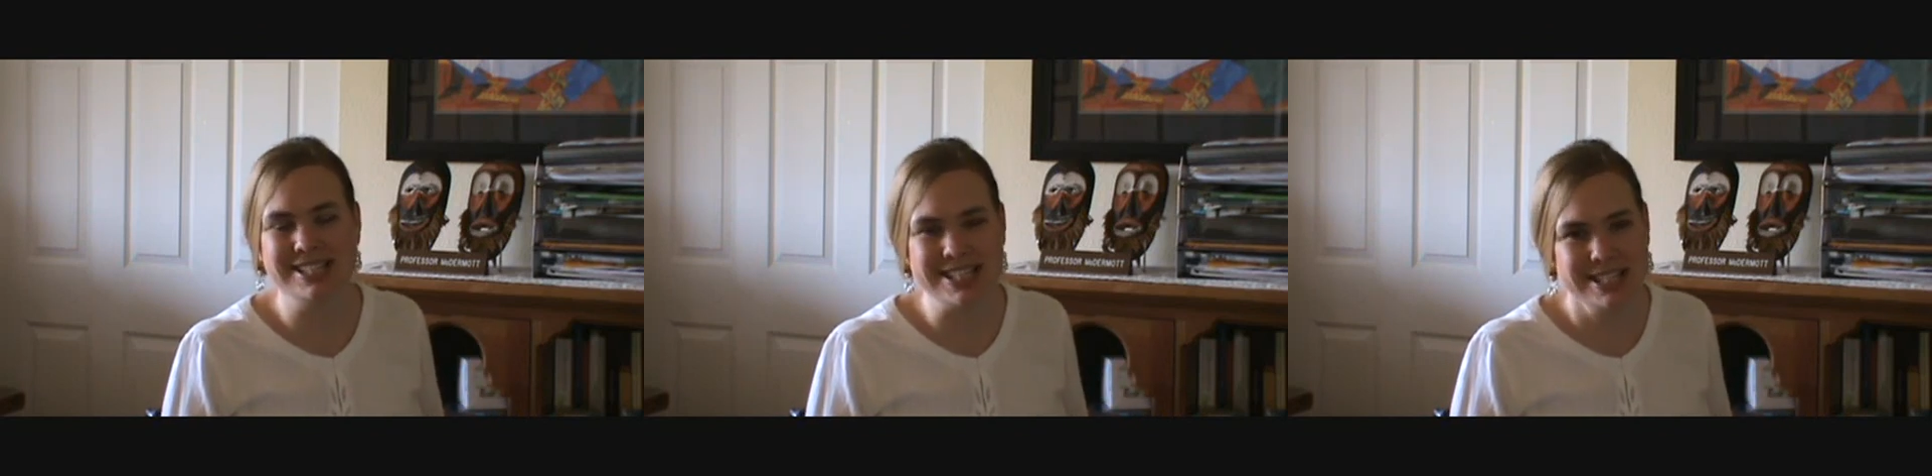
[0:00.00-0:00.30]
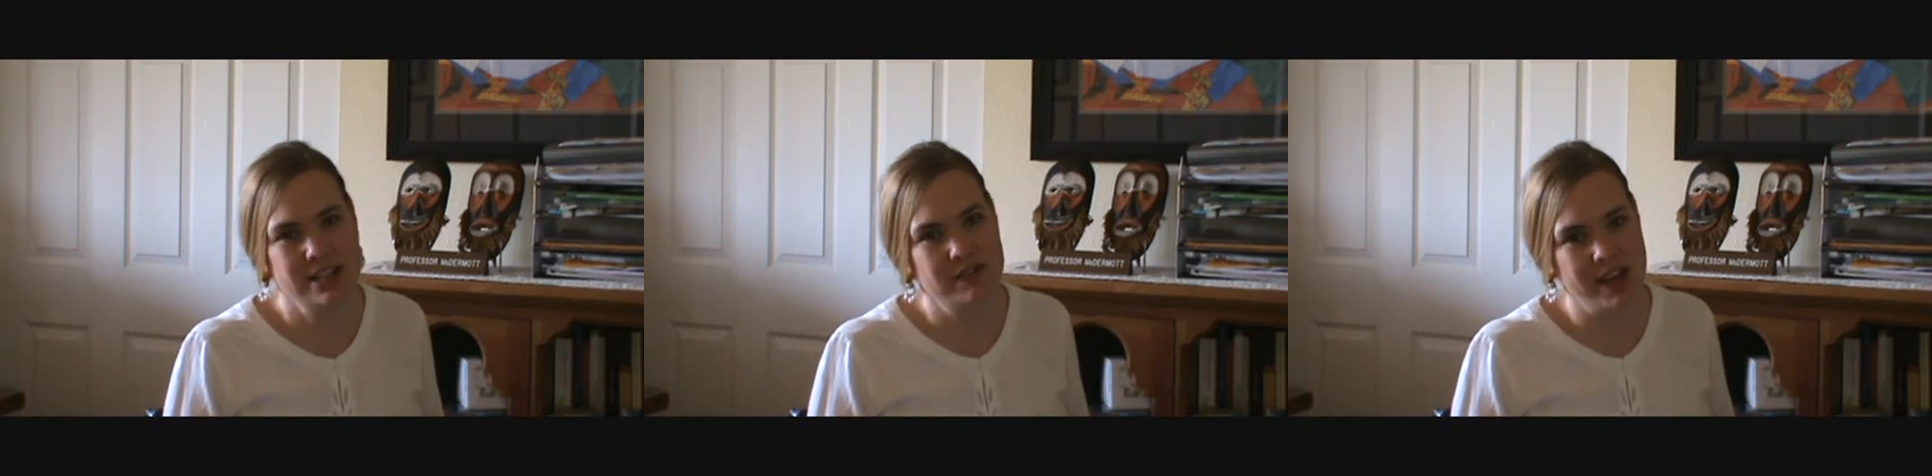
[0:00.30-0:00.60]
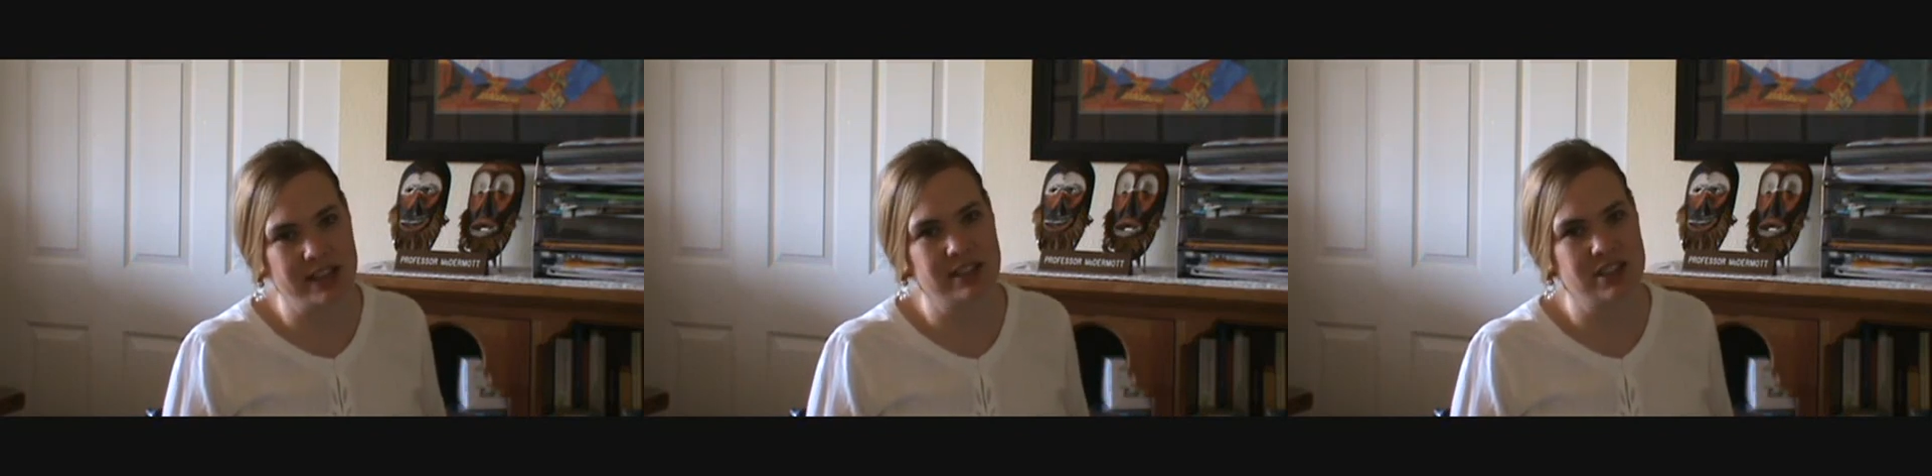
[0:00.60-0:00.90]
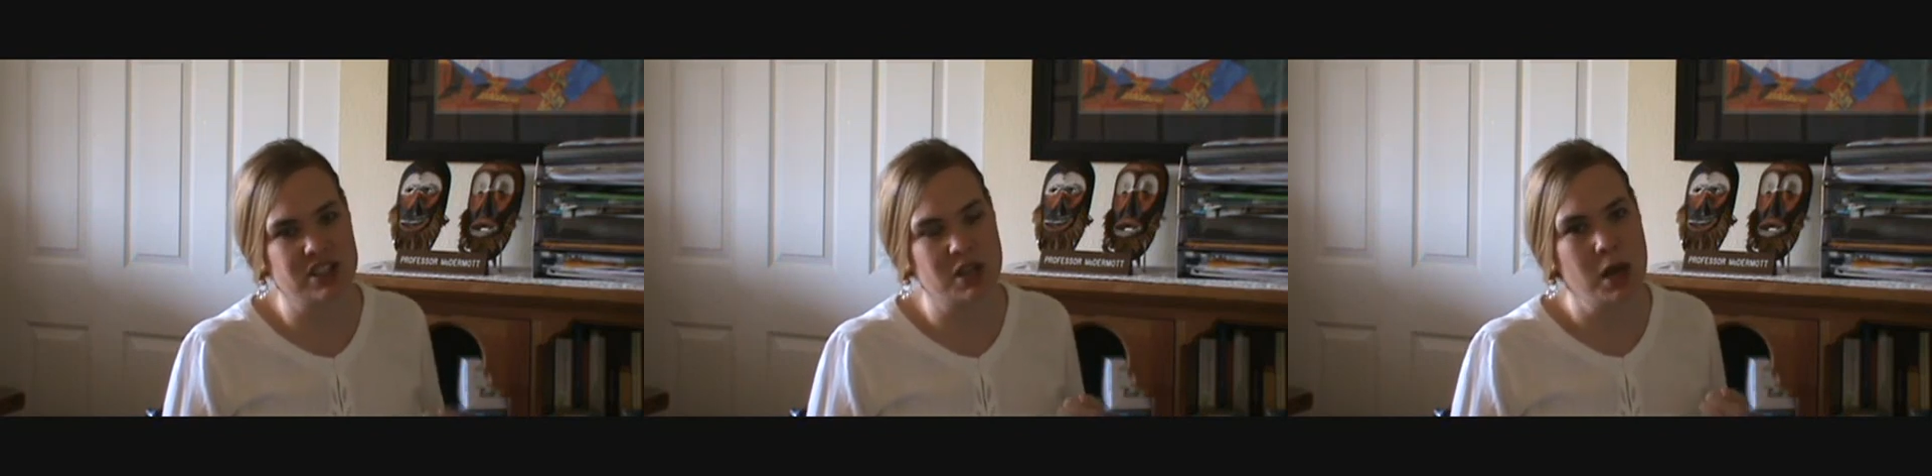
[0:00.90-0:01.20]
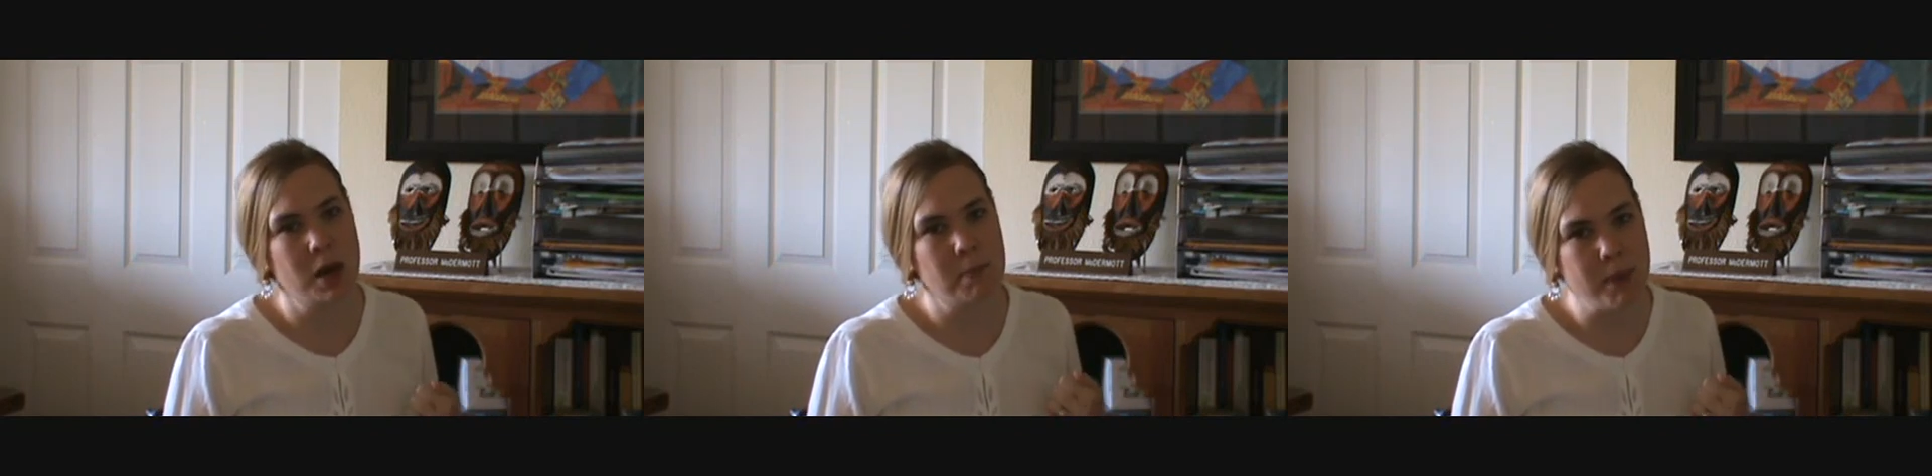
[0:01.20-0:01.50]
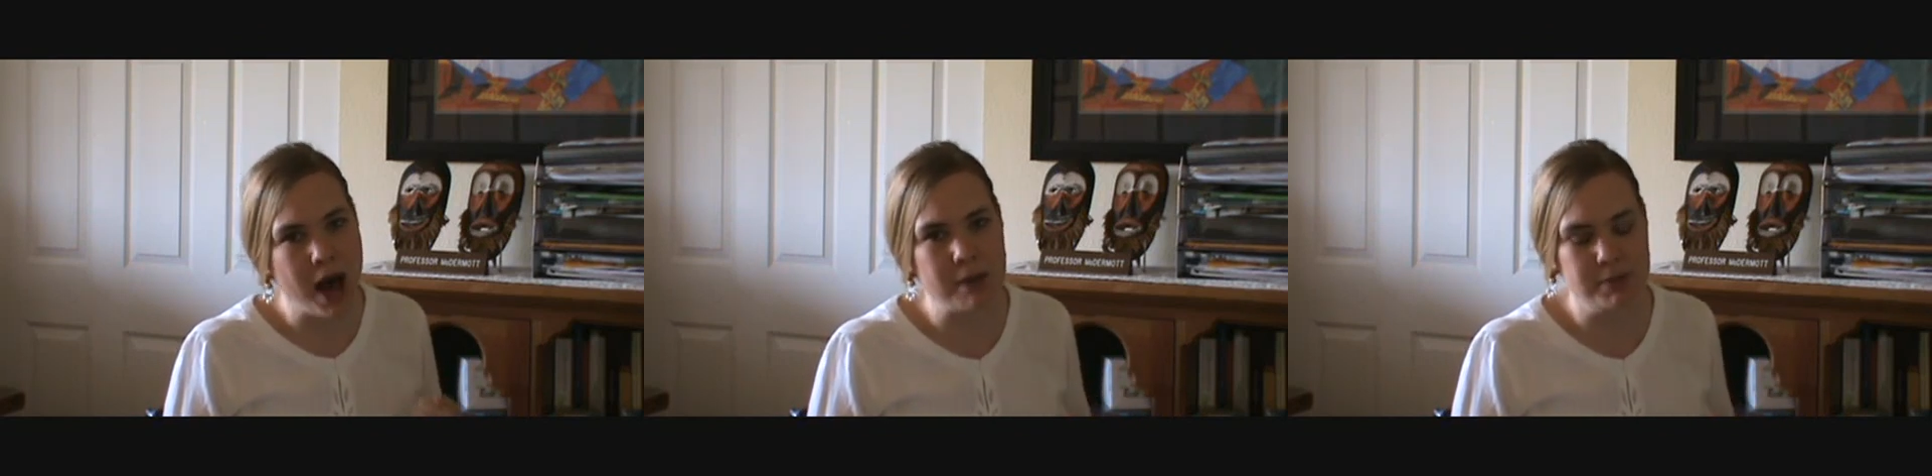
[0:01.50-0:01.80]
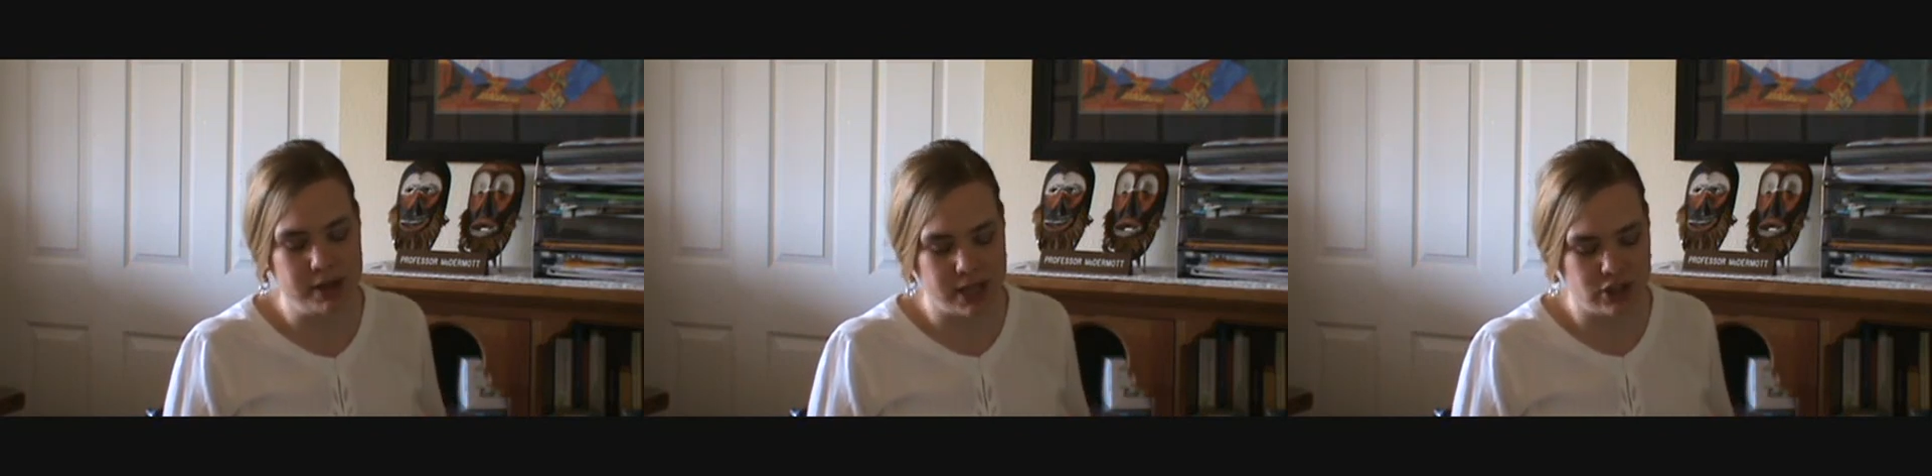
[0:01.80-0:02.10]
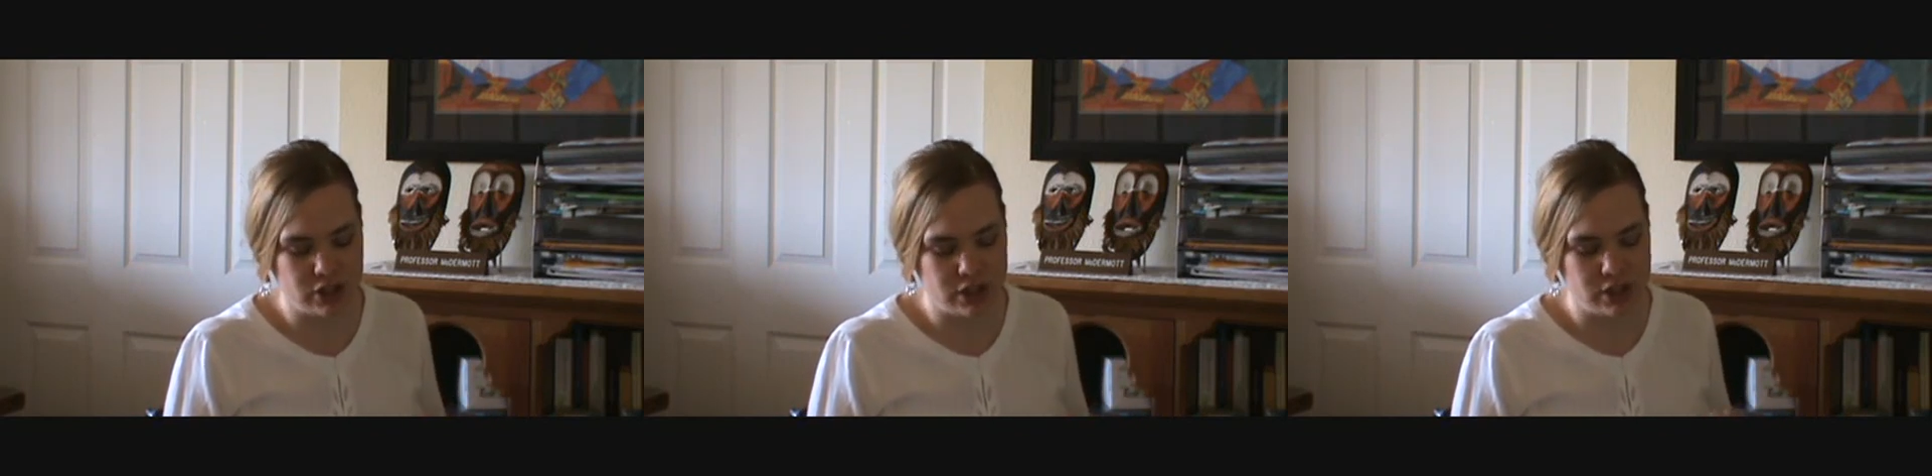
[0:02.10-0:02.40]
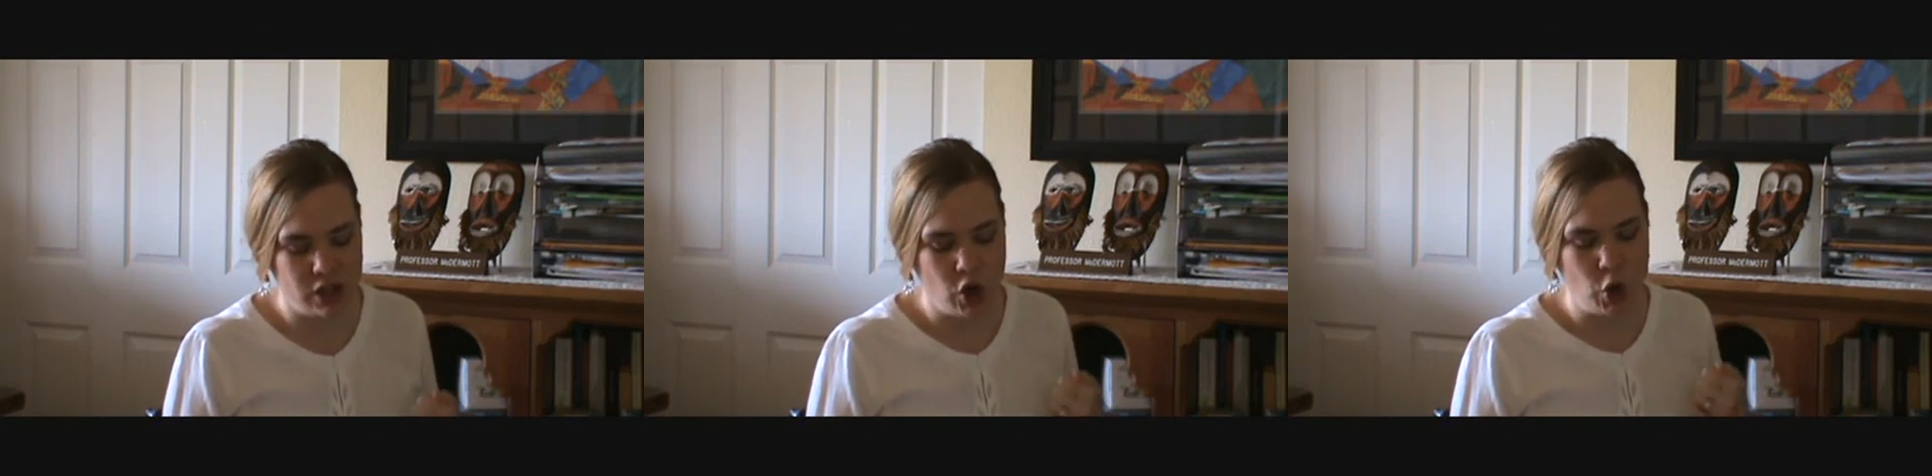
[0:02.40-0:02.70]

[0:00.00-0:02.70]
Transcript: disadvantaged population